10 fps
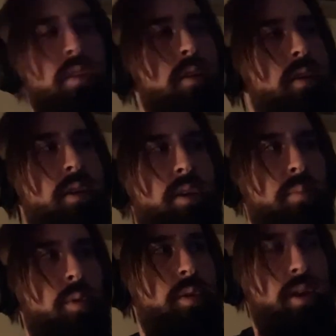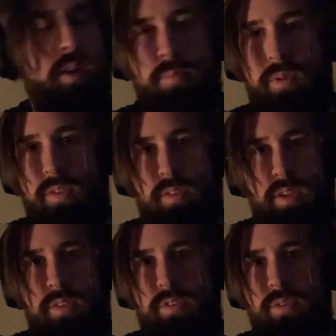And I'm more than happy to
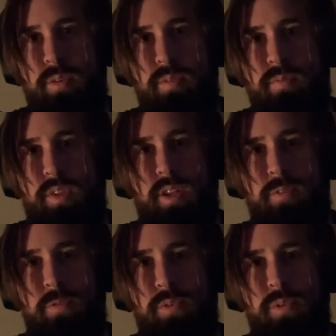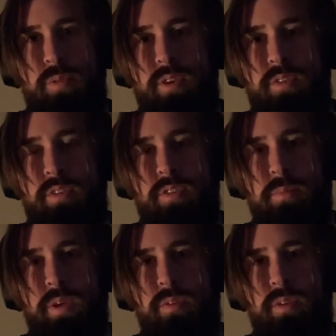answer any further questions
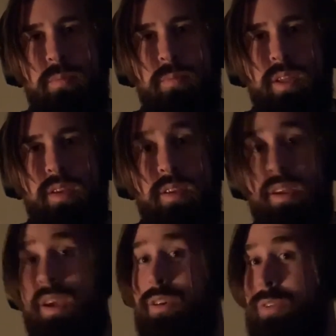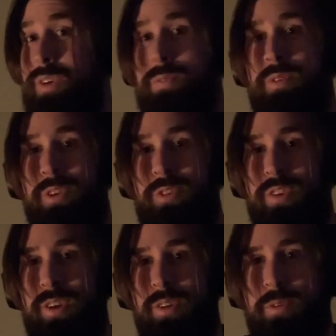about him, and I'll definitely
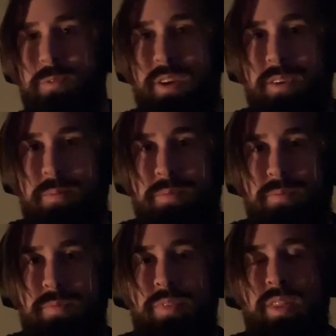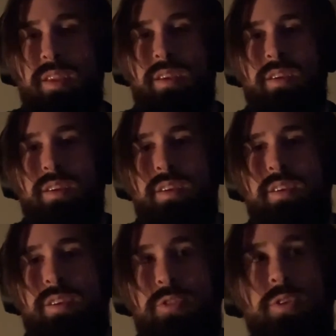share if I'm
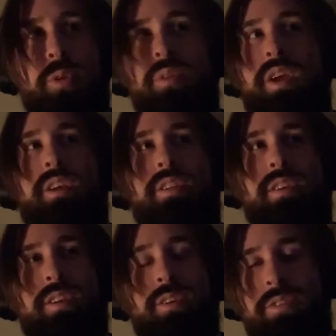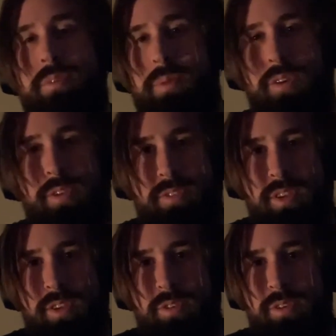shown anything else about his
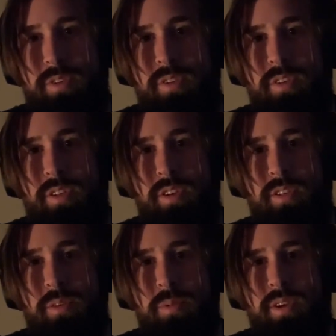nature along the way.